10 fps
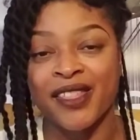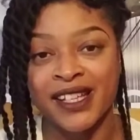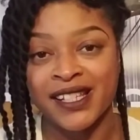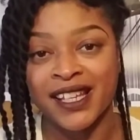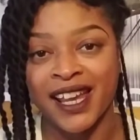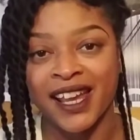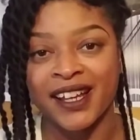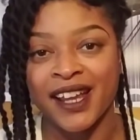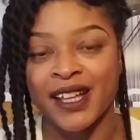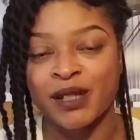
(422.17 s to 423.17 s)
this
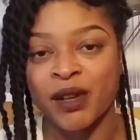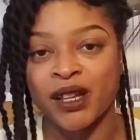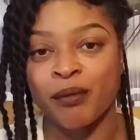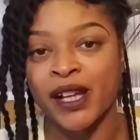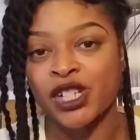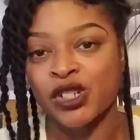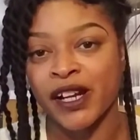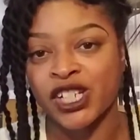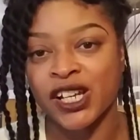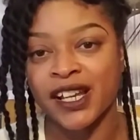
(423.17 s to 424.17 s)
again has been my
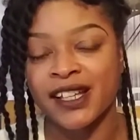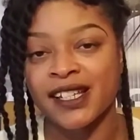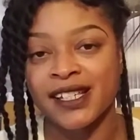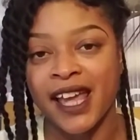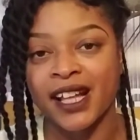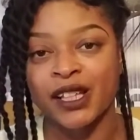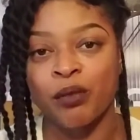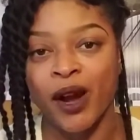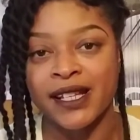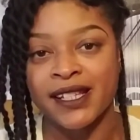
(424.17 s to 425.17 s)
stretching and
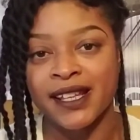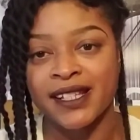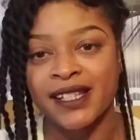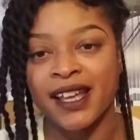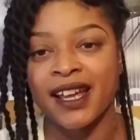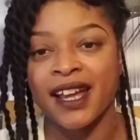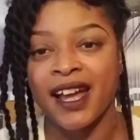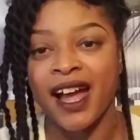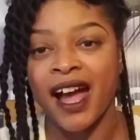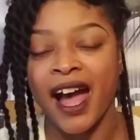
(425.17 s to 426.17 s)
detangling process.
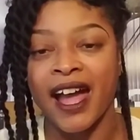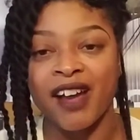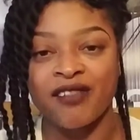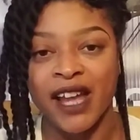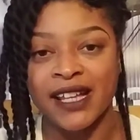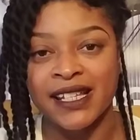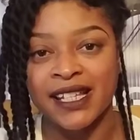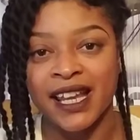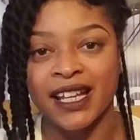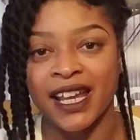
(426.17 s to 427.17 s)
I have not
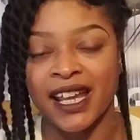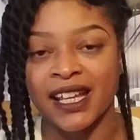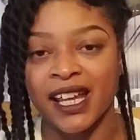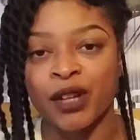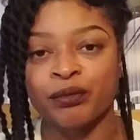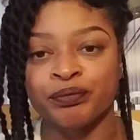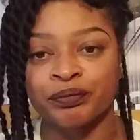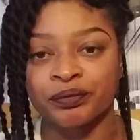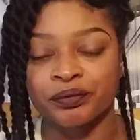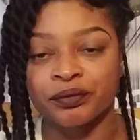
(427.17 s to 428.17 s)
seen any
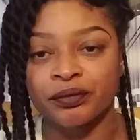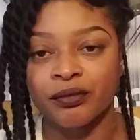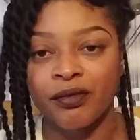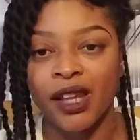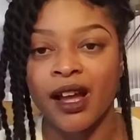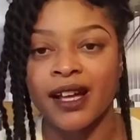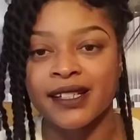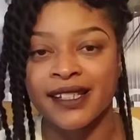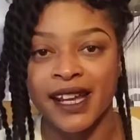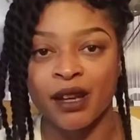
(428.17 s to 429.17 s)

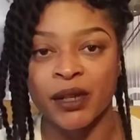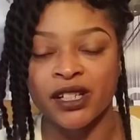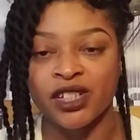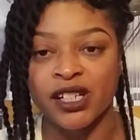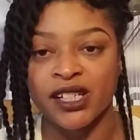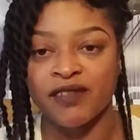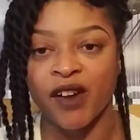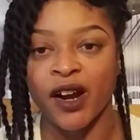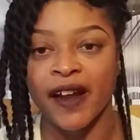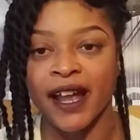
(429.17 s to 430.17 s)
damage as
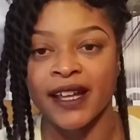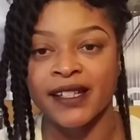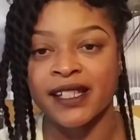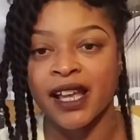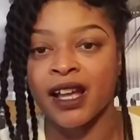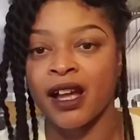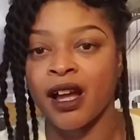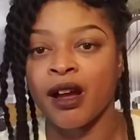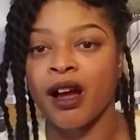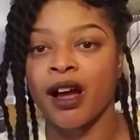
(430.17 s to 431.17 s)
far as
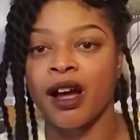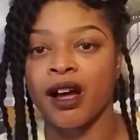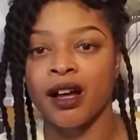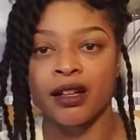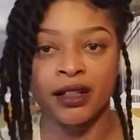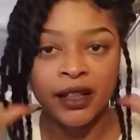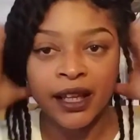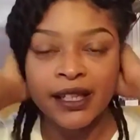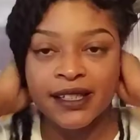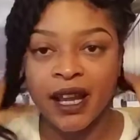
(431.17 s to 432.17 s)

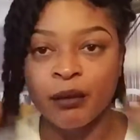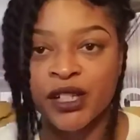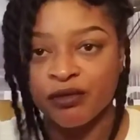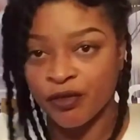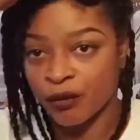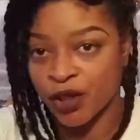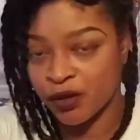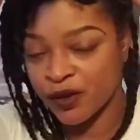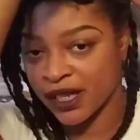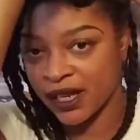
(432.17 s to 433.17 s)
heat damage from
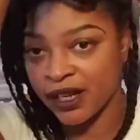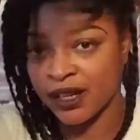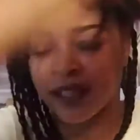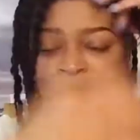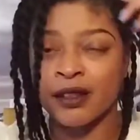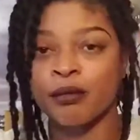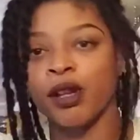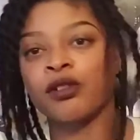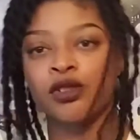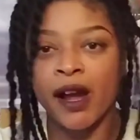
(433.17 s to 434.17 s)
using the
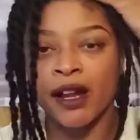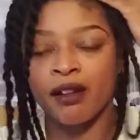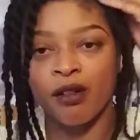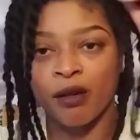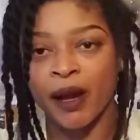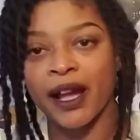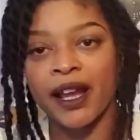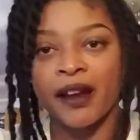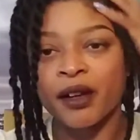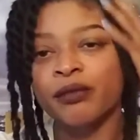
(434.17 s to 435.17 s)
blow dryer on my
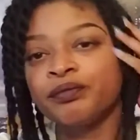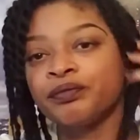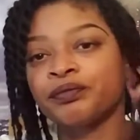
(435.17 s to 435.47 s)
hair.